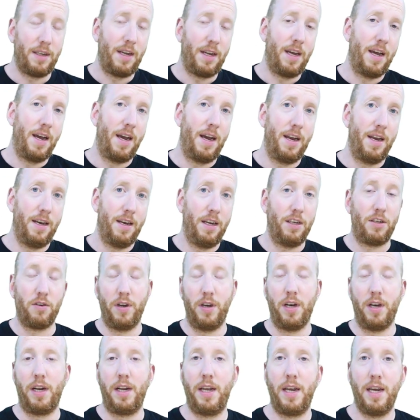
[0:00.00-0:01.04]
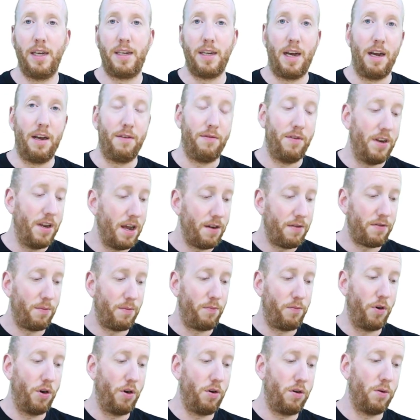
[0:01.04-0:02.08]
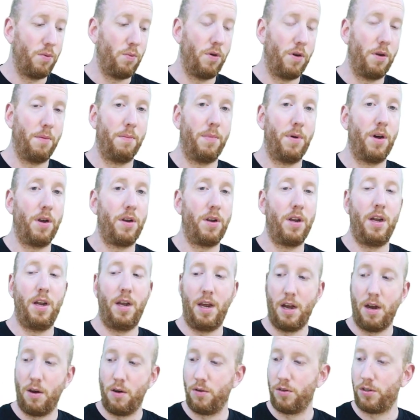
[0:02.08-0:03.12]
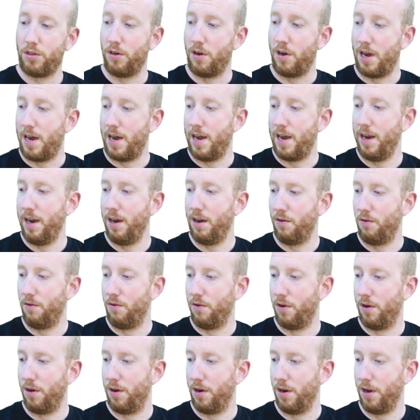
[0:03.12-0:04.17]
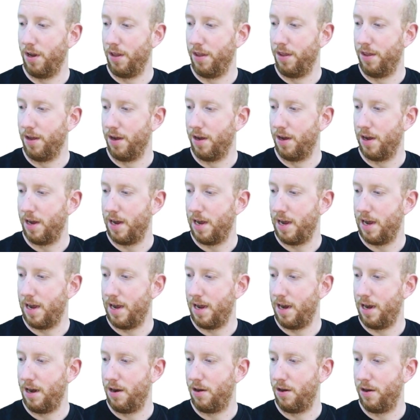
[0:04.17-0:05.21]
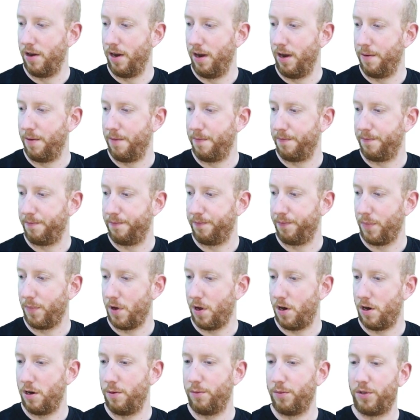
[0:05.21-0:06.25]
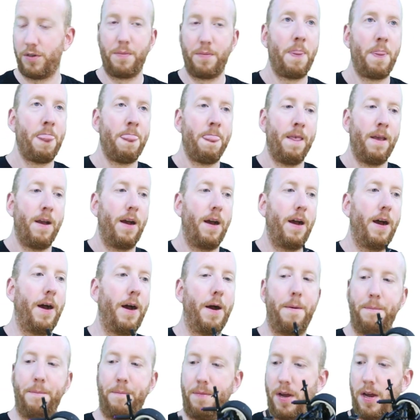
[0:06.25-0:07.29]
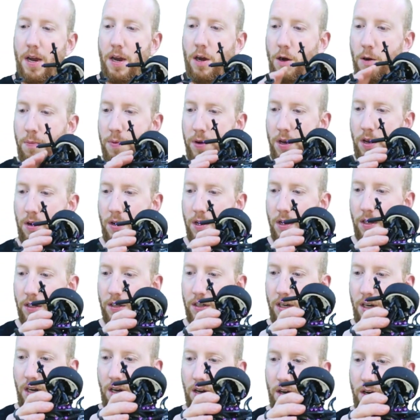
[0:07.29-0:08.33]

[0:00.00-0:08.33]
and these are in the kit. I've never broken one, but also I run the alloy arms. I hope you can see it on